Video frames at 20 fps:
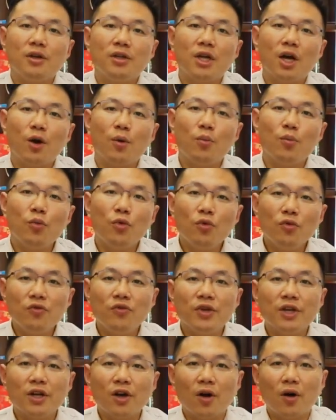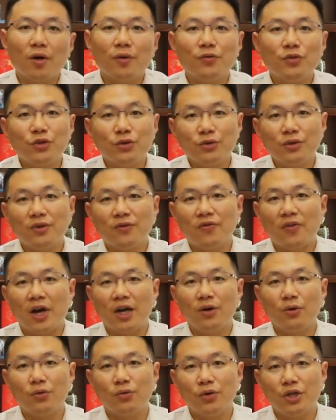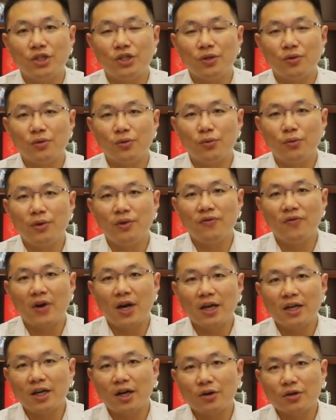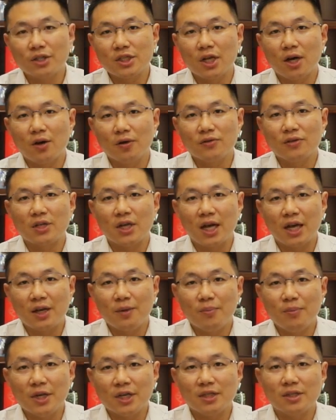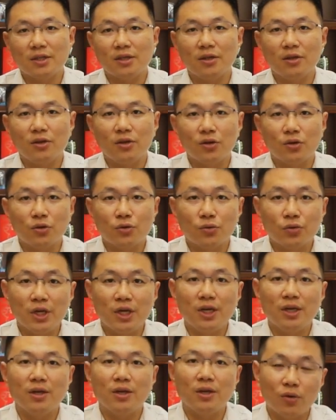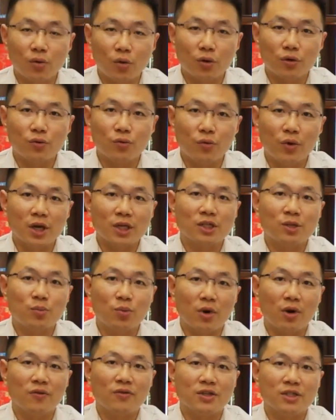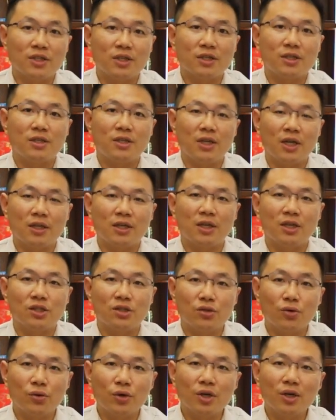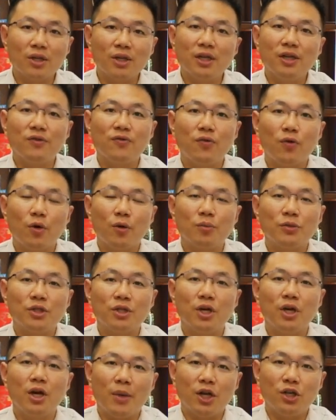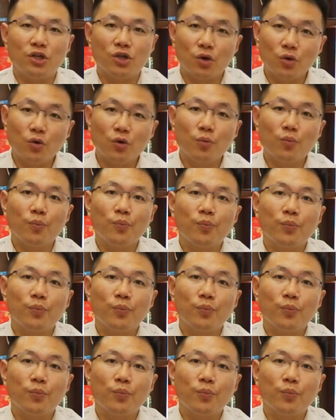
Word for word: Now, moving on to the final region, we find ourselves amidst the three northwest provinces that historically formed Manzhou,